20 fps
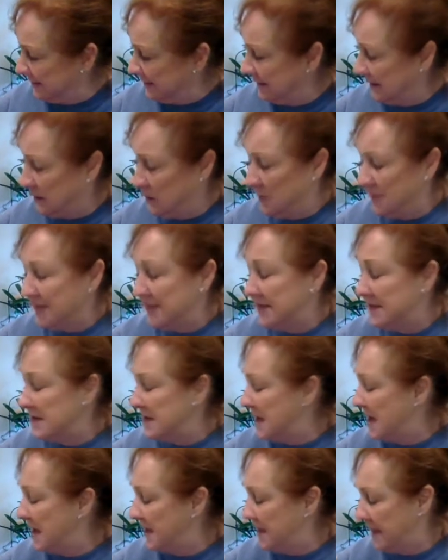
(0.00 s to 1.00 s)
There was
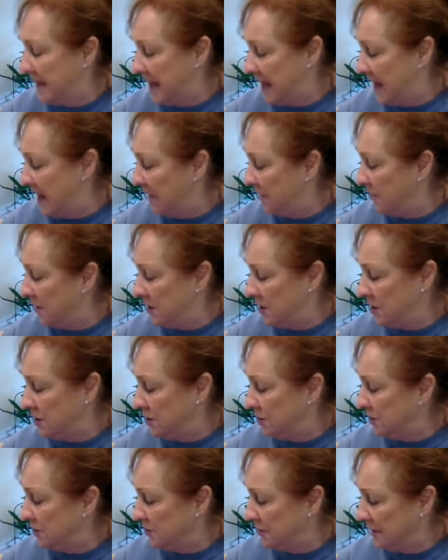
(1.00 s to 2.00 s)
nothing Henry could
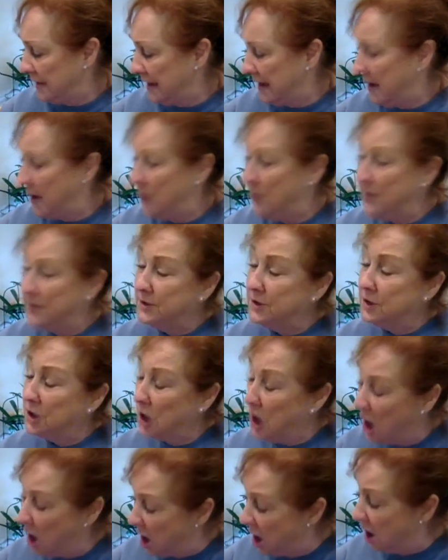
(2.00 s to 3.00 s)
do now but to
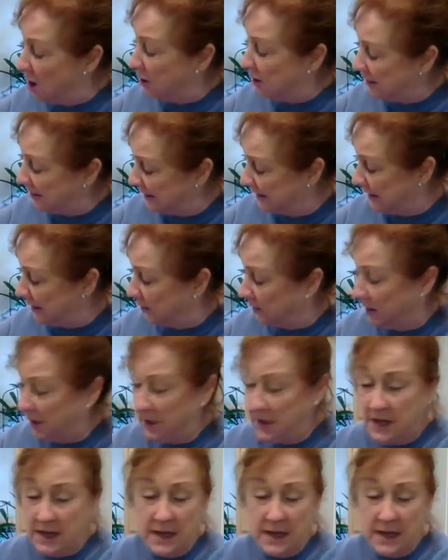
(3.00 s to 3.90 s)
call Clara